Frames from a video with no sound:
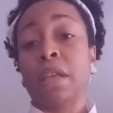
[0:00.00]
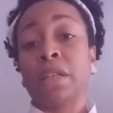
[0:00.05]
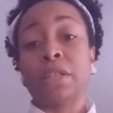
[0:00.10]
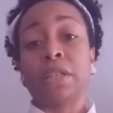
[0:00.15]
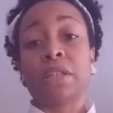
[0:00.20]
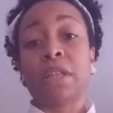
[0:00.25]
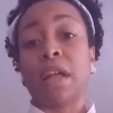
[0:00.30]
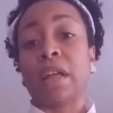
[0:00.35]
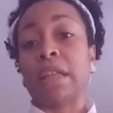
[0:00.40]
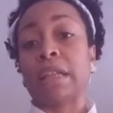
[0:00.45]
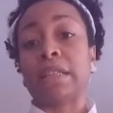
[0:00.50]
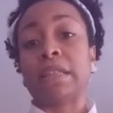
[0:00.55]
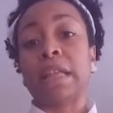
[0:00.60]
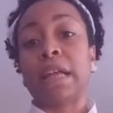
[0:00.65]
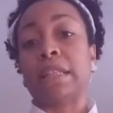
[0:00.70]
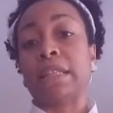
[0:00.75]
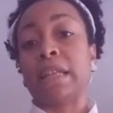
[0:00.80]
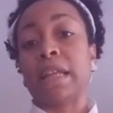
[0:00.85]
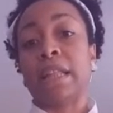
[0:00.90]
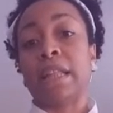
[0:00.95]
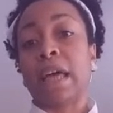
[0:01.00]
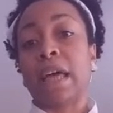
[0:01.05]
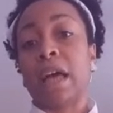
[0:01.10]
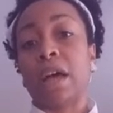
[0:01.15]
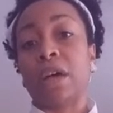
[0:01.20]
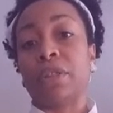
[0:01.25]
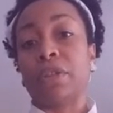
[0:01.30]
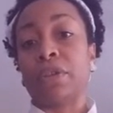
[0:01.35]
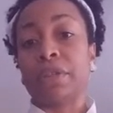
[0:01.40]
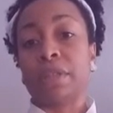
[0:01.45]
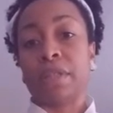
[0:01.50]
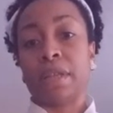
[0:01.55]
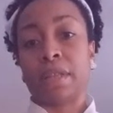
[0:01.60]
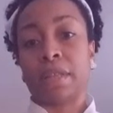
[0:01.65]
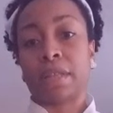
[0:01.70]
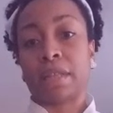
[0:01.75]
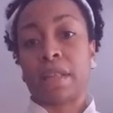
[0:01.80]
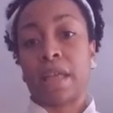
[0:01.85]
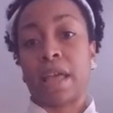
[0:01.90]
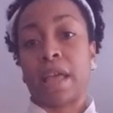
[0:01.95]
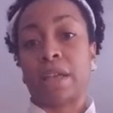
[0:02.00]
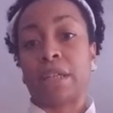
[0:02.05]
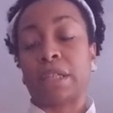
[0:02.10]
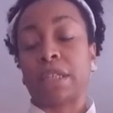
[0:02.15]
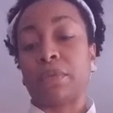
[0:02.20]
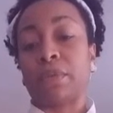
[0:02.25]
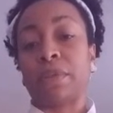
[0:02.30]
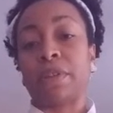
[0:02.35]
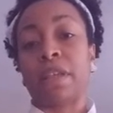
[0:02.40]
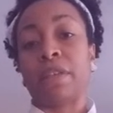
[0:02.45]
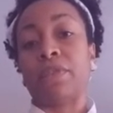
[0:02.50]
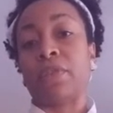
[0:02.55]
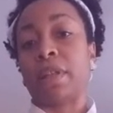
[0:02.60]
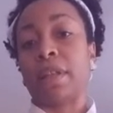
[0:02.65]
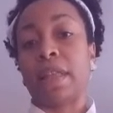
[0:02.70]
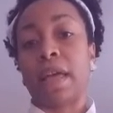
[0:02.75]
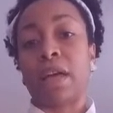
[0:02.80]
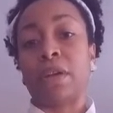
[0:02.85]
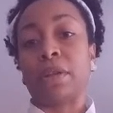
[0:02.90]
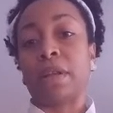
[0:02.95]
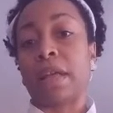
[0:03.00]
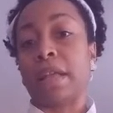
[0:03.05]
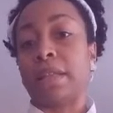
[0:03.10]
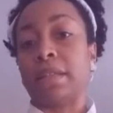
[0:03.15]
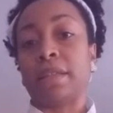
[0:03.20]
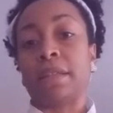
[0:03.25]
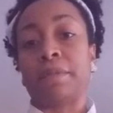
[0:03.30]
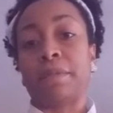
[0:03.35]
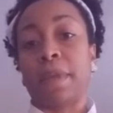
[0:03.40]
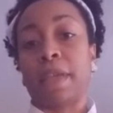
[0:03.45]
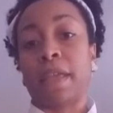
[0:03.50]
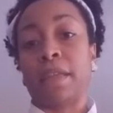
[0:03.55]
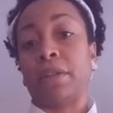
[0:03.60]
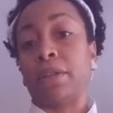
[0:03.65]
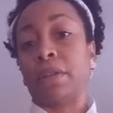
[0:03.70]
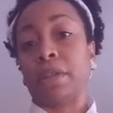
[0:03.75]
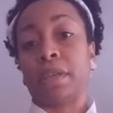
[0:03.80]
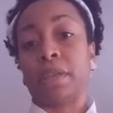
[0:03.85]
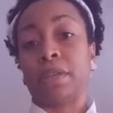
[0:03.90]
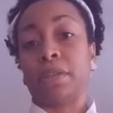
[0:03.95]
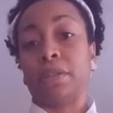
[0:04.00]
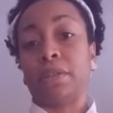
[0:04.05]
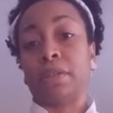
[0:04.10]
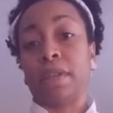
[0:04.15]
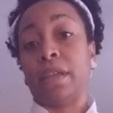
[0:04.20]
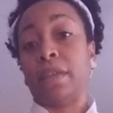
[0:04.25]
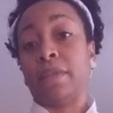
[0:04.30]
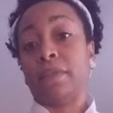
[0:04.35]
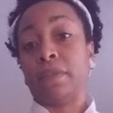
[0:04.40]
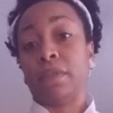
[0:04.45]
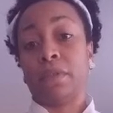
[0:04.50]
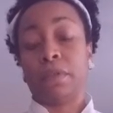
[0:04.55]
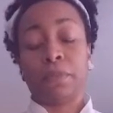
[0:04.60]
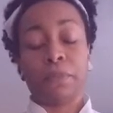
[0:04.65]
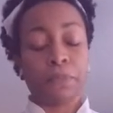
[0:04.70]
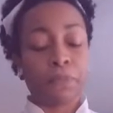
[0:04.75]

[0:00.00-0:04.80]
She taught us not to allow those things in the house. She would never allow a nonstick pan in her kitchen ever.